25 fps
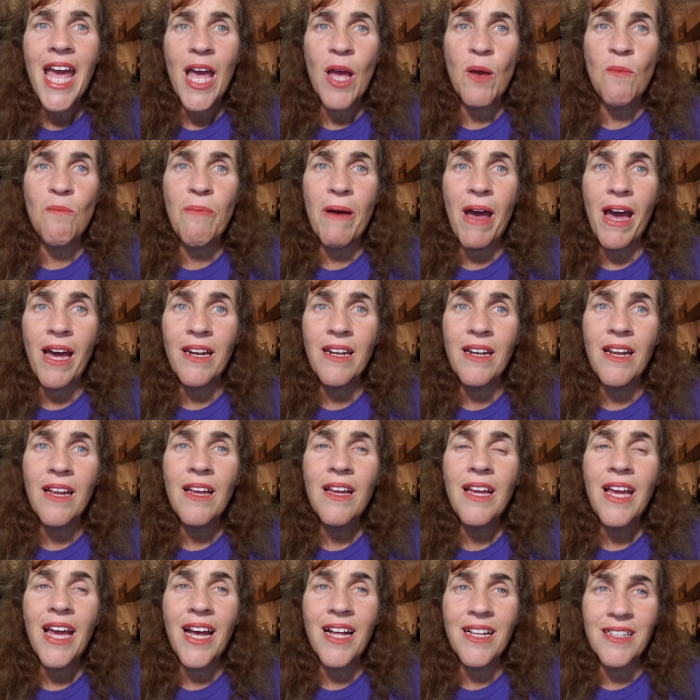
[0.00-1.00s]
and bad
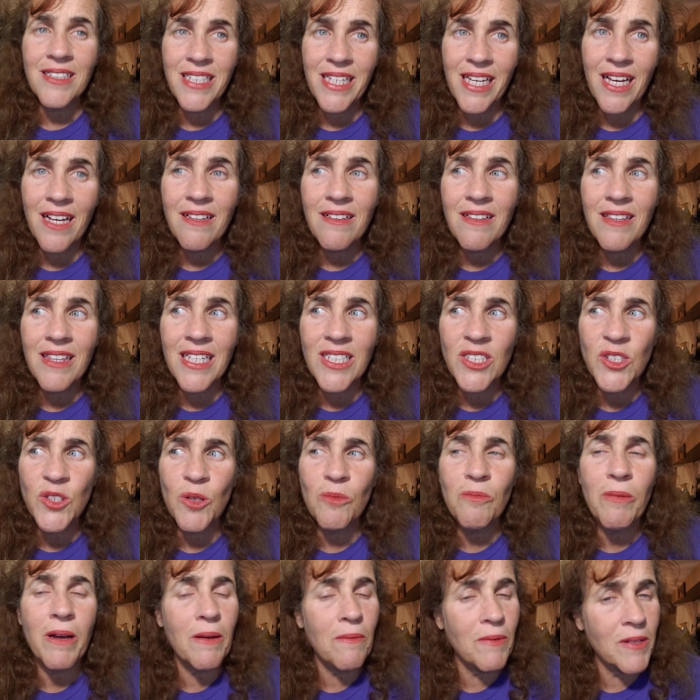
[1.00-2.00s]
LDL
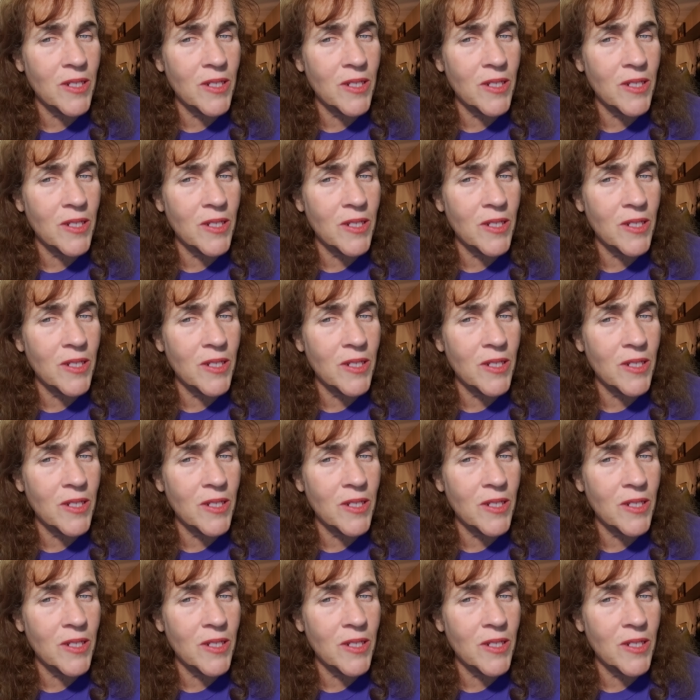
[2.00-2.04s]
cholesterol by